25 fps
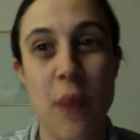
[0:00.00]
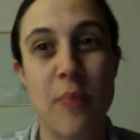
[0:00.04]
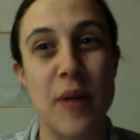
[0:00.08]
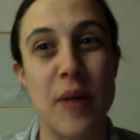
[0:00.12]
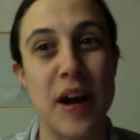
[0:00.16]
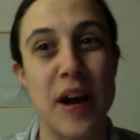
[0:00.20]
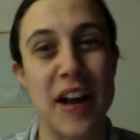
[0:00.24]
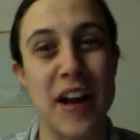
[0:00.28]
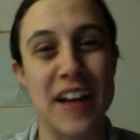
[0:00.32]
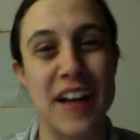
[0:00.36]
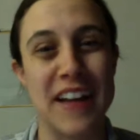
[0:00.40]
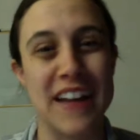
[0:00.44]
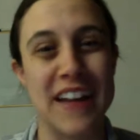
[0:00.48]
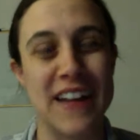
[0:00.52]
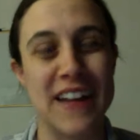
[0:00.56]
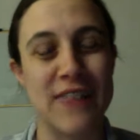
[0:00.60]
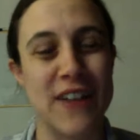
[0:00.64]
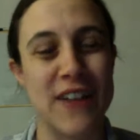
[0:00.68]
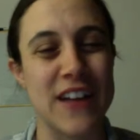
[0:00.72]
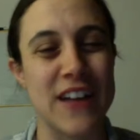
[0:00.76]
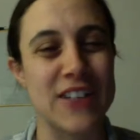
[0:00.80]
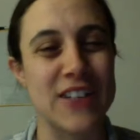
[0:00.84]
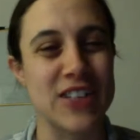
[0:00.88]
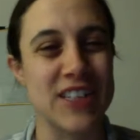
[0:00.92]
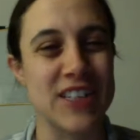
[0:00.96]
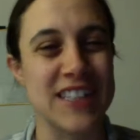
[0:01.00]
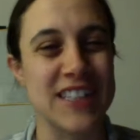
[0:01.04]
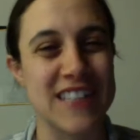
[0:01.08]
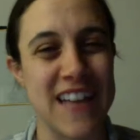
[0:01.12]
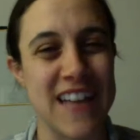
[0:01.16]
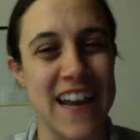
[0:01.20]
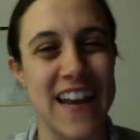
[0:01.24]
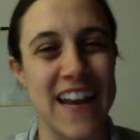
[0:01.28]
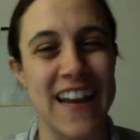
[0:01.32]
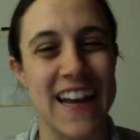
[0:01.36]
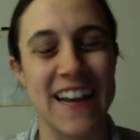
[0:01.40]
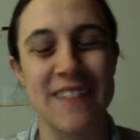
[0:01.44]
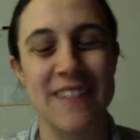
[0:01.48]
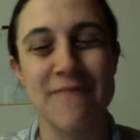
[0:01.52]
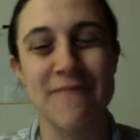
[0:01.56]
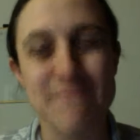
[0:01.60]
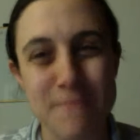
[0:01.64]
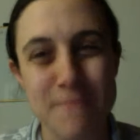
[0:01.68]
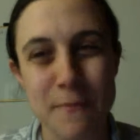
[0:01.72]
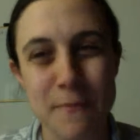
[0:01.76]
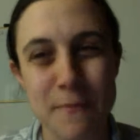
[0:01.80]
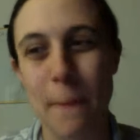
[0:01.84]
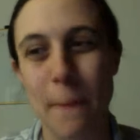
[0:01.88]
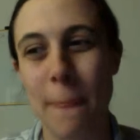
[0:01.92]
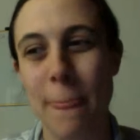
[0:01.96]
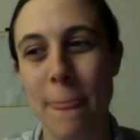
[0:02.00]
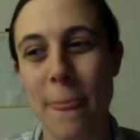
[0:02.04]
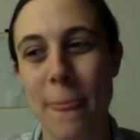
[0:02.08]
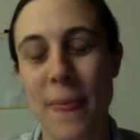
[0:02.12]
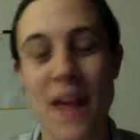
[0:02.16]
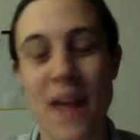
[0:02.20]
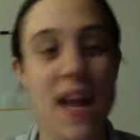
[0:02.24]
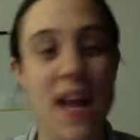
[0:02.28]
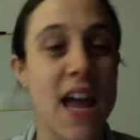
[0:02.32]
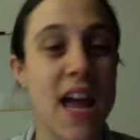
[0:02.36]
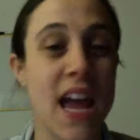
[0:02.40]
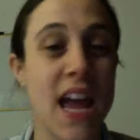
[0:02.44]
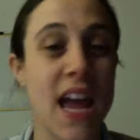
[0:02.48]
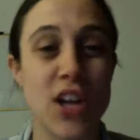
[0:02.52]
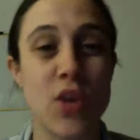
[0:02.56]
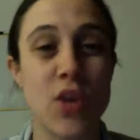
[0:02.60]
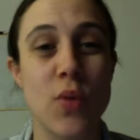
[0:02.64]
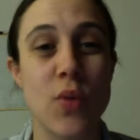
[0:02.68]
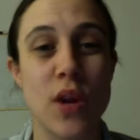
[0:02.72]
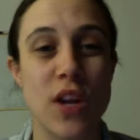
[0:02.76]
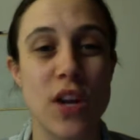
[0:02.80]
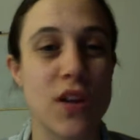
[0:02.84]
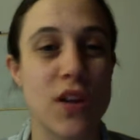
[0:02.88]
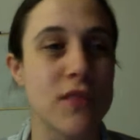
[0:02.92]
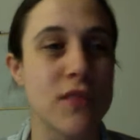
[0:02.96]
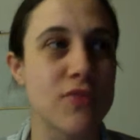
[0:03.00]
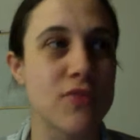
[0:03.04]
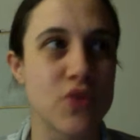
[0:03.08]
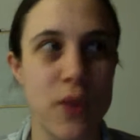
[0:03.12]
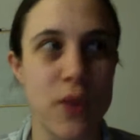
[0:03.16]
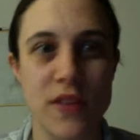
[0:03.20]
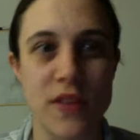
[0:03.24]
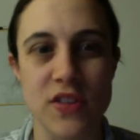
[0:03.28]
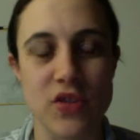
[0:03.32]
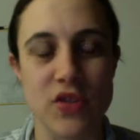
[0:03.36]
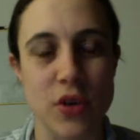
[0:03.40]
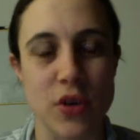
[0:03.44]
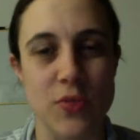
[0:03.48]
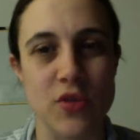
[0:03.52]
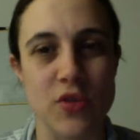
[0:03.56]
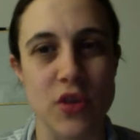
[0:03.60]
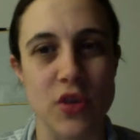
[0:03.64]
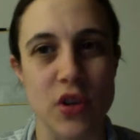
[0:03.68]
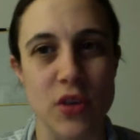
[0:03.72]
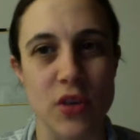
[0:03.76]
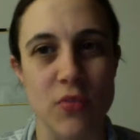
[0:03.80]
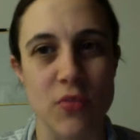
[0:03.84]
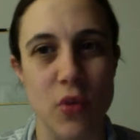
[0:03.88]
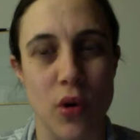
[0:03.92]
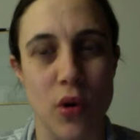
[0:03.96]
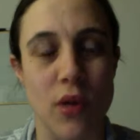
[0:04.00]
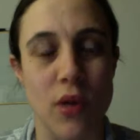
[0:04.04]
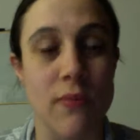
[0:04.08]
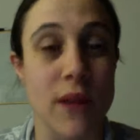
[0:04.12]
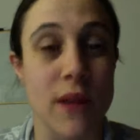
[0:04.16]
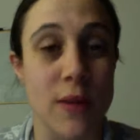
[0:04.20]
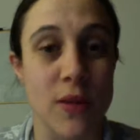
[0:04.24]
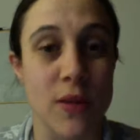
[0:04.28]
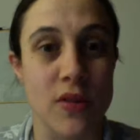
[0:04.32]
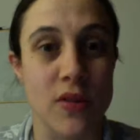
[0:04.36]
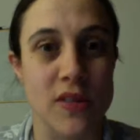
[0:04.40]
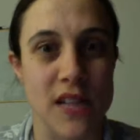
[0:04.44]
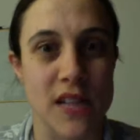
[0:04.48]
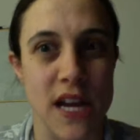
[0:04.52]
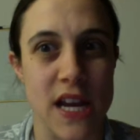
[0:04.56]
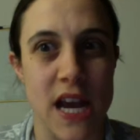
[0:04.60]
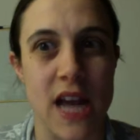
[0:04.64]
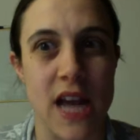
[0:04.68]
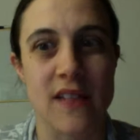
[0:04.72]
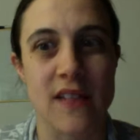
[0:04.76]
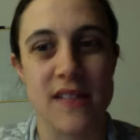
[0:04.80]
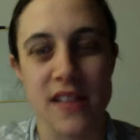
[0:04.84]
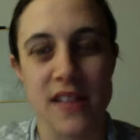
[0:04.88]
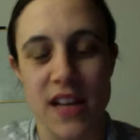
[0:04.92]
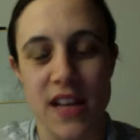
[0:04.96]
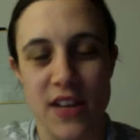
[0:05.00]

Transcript: But if I just say, hey, do you want to join this group to learn more? Maybe you'll say yes.